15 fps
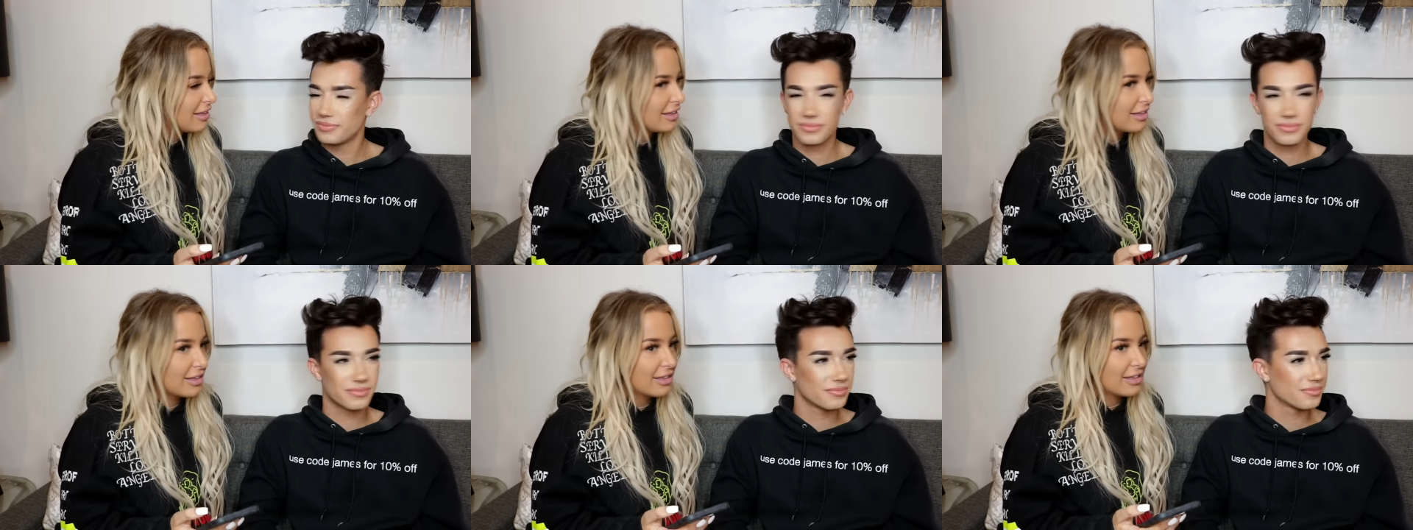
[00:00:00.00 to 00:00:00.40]

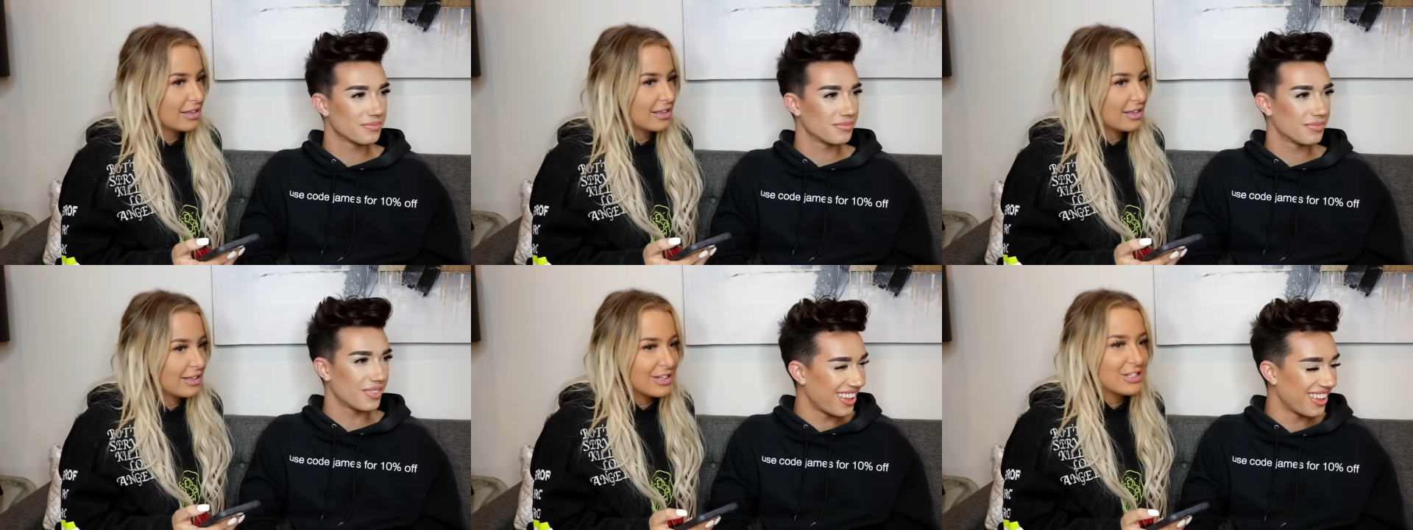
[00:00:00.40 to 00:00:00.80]

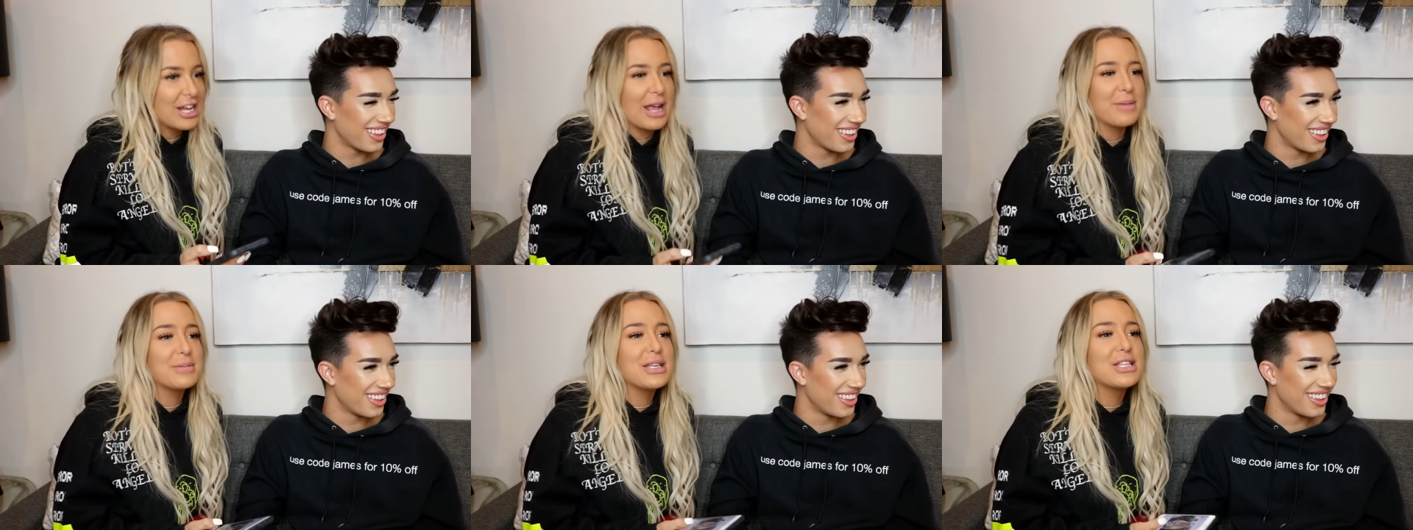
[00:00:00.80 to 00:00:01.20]
Speaker 1: Zaful? Did
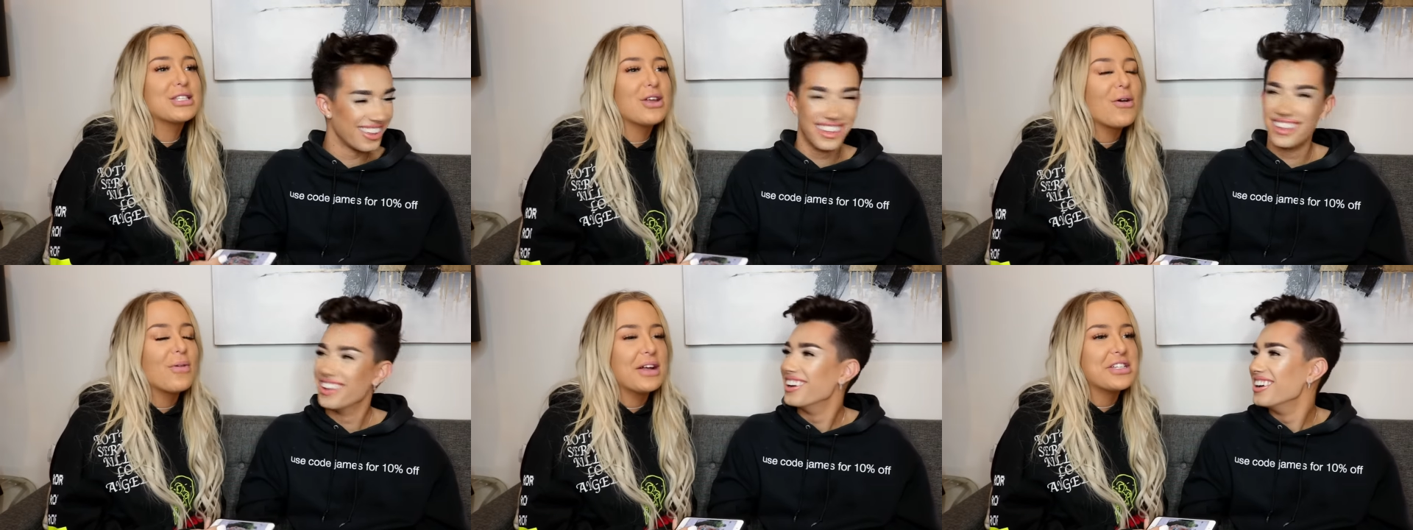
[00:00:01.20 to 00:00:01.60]
James is
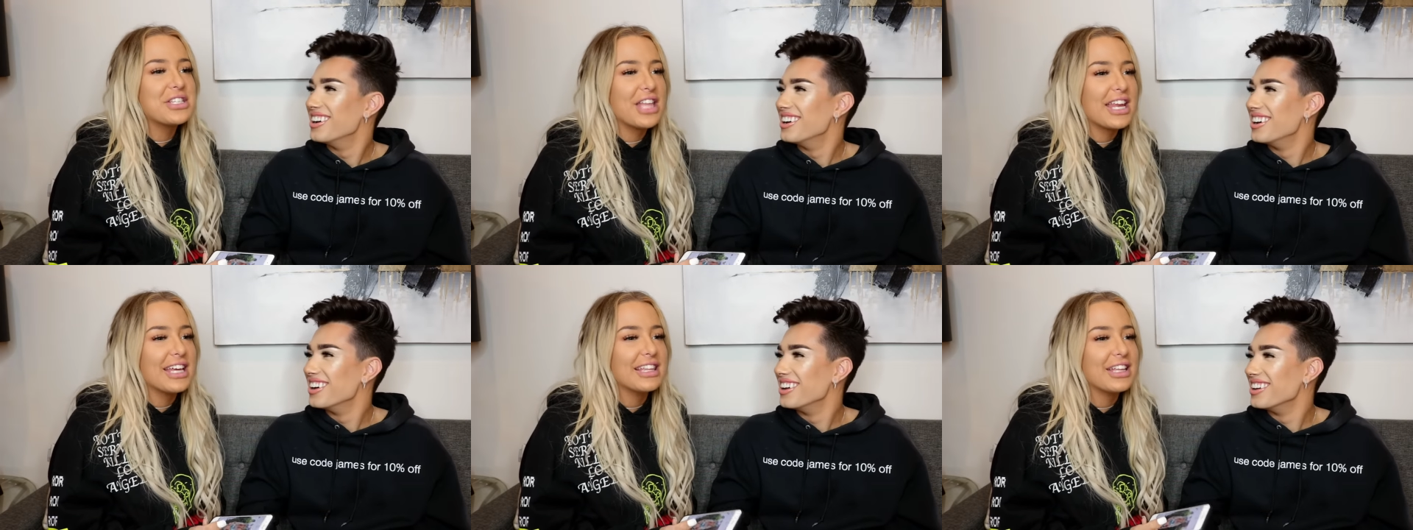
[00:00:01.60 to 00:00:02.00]
so rich
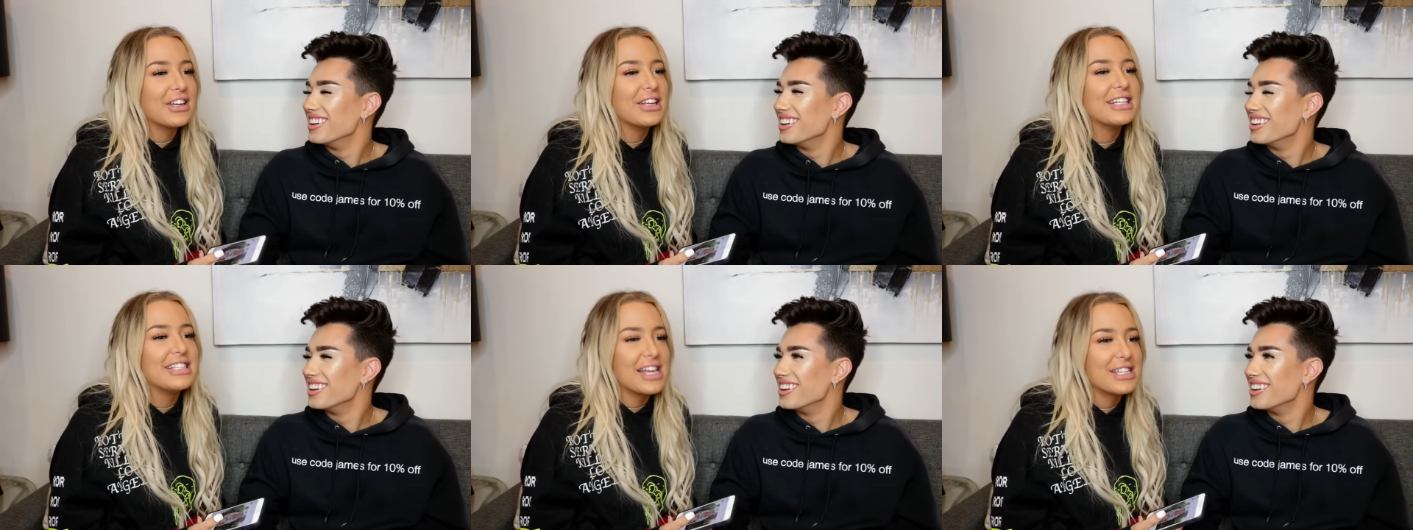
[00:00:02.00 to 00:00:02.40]
that he
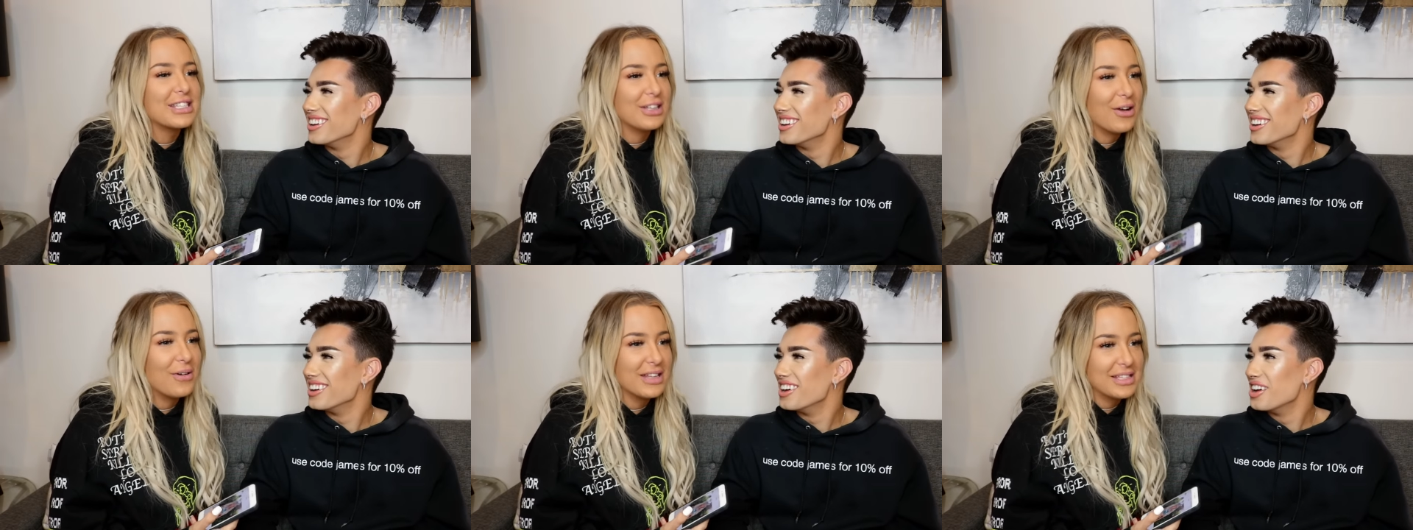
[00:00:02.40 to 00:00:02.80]
literally
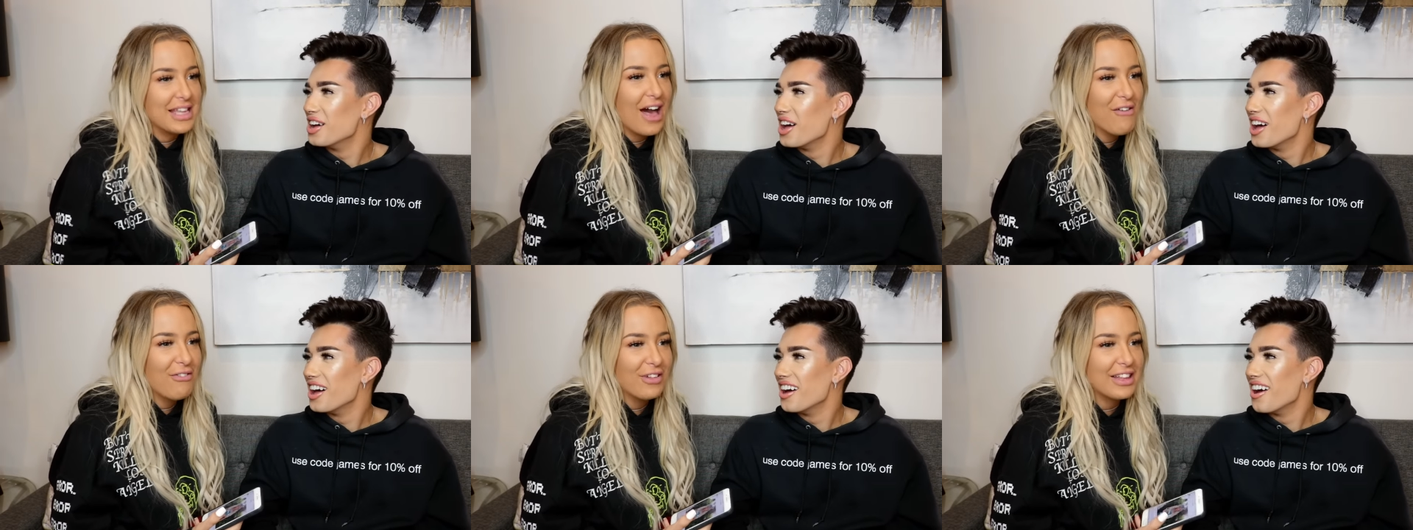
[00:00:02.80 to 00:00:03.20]
doesn't know what
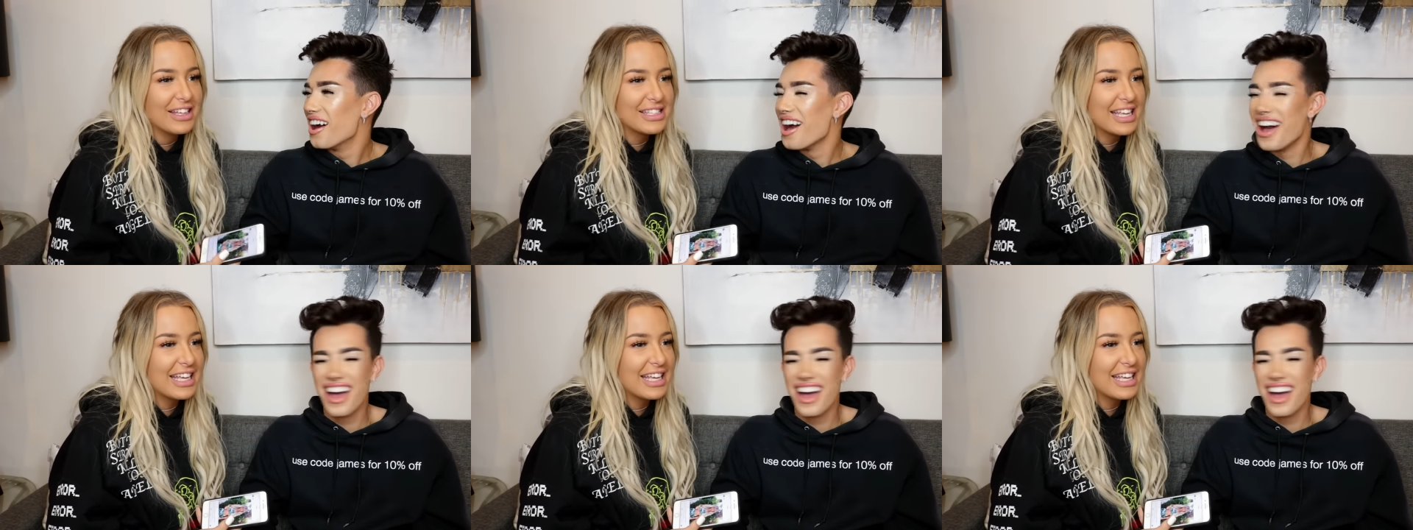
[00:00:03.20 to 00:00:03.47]
Zaful is.